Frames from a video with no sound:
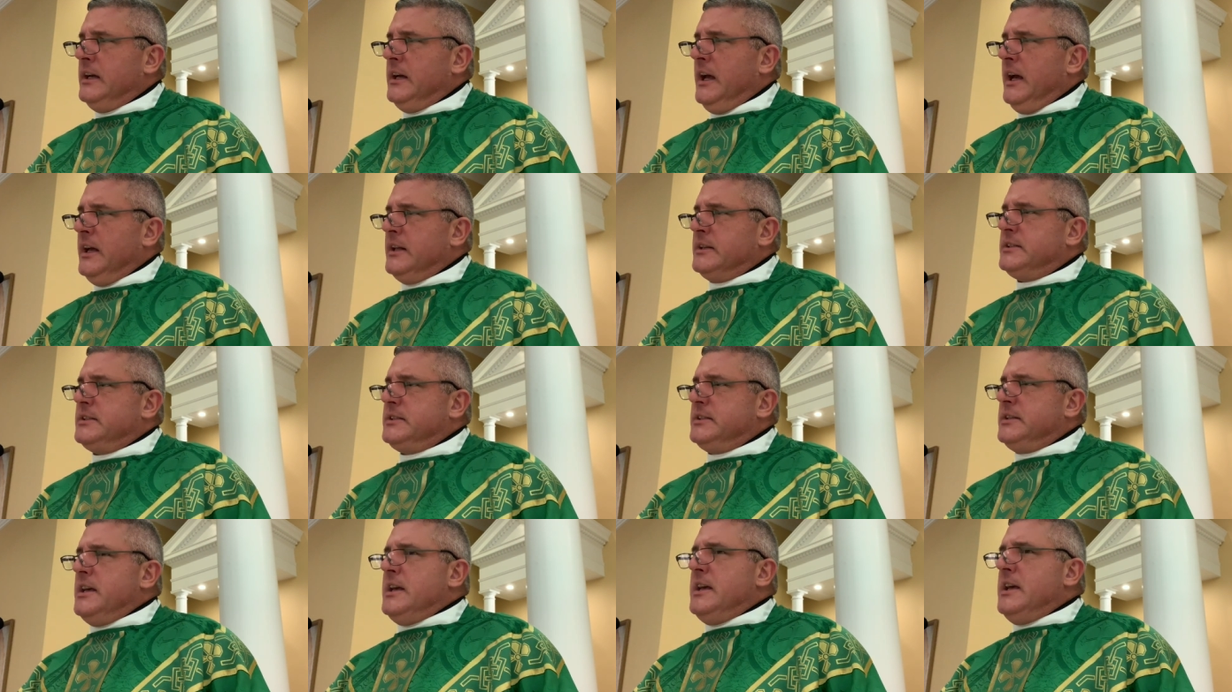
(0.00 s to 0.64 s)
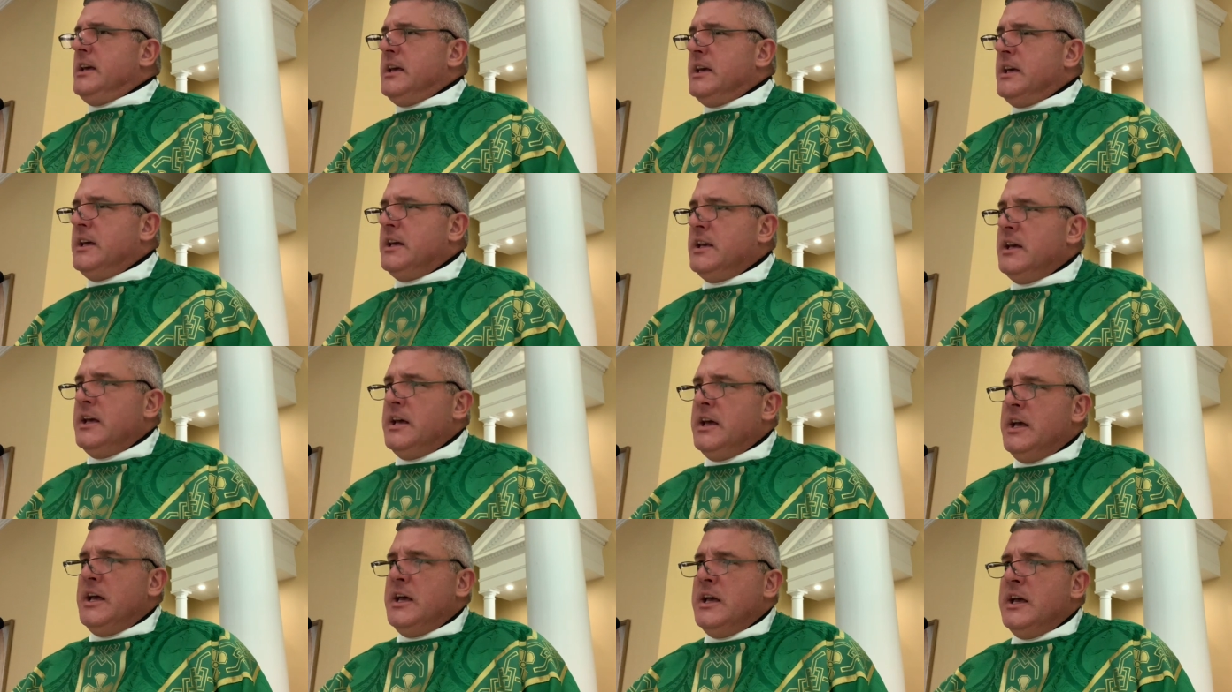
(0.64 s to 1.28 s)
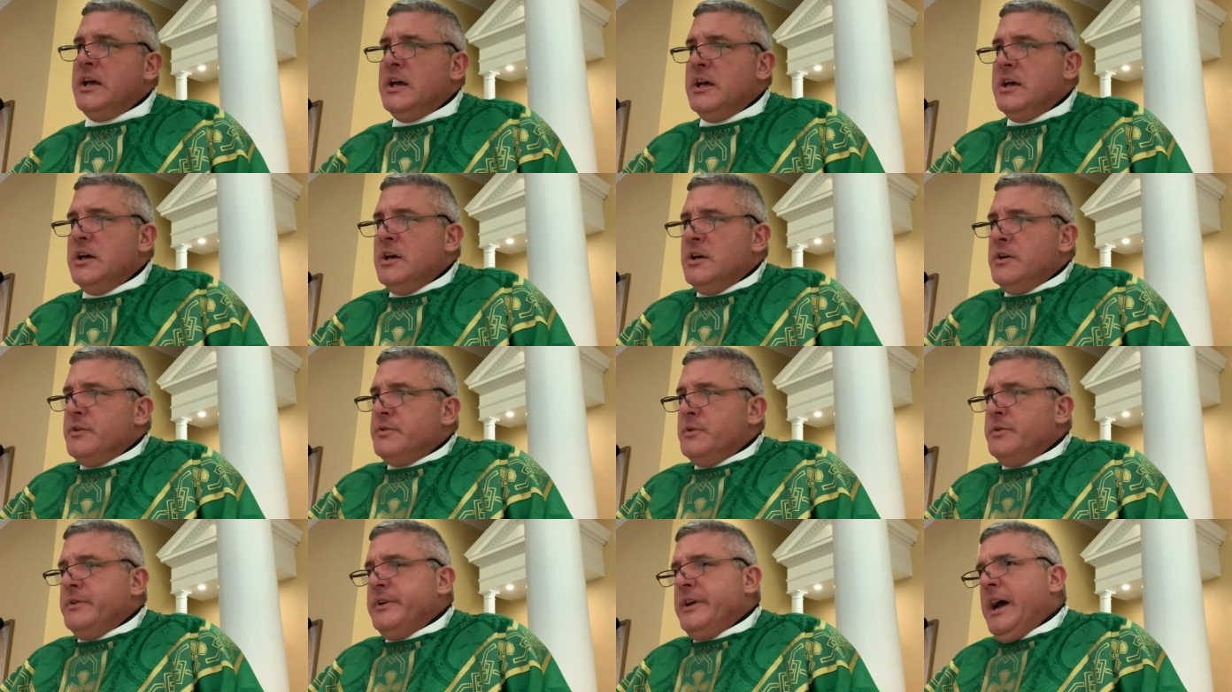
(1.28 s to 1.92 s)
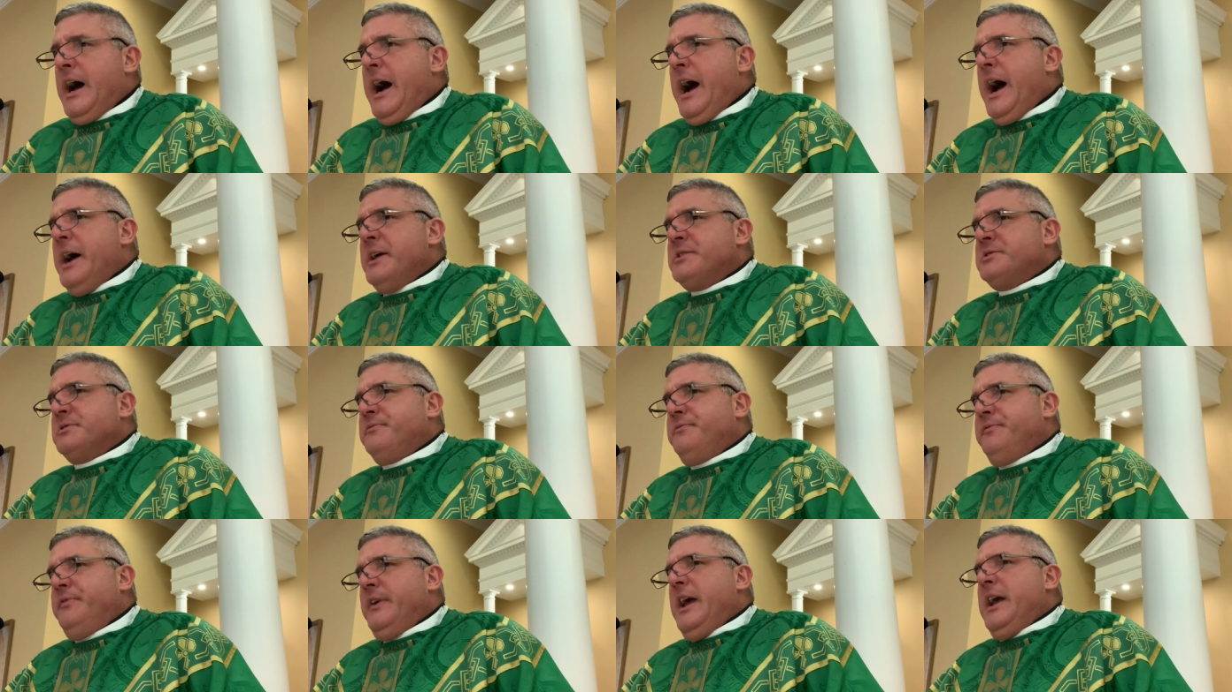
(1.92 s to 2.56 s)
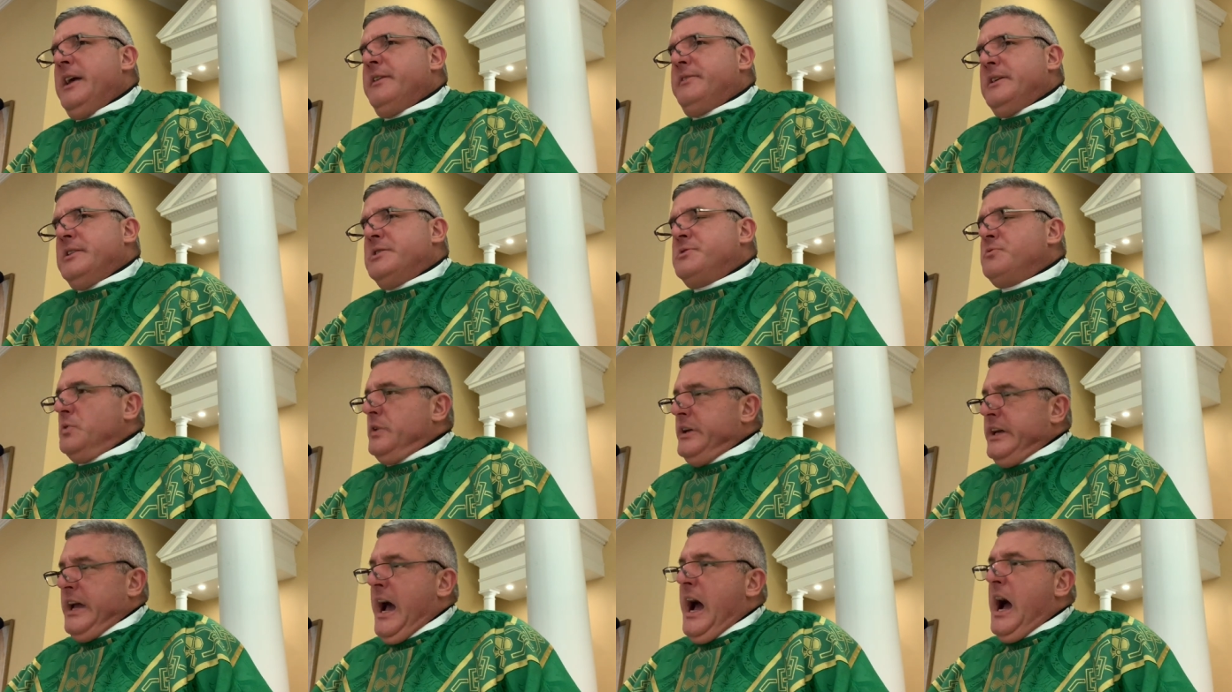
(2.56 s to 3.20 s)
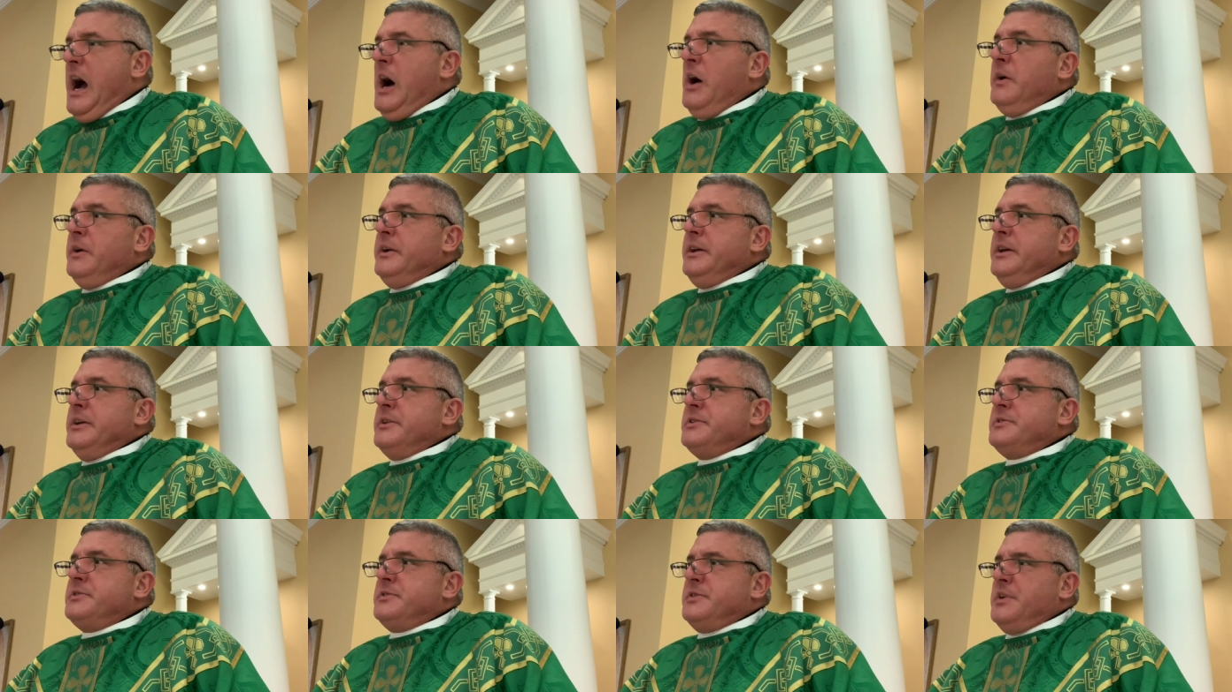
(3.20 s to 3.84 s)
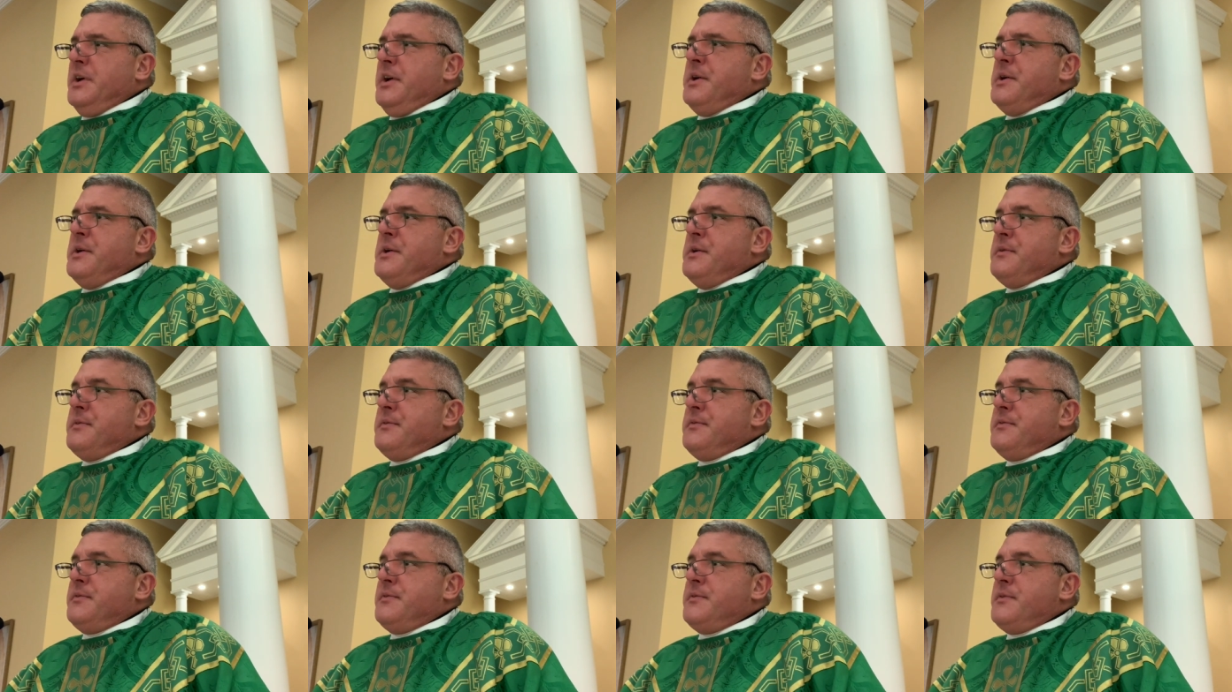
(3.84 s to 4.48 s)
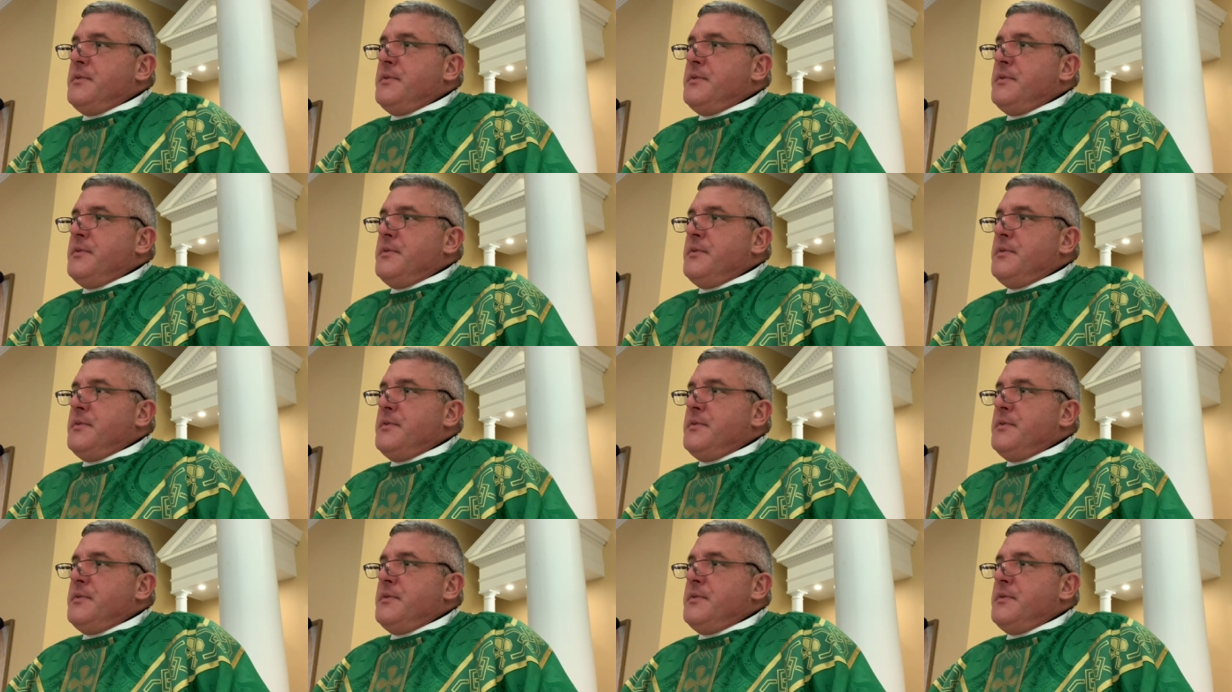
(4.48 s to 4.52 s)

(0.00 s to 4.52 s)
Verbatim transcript: and see through the eyes of faith is reality itself.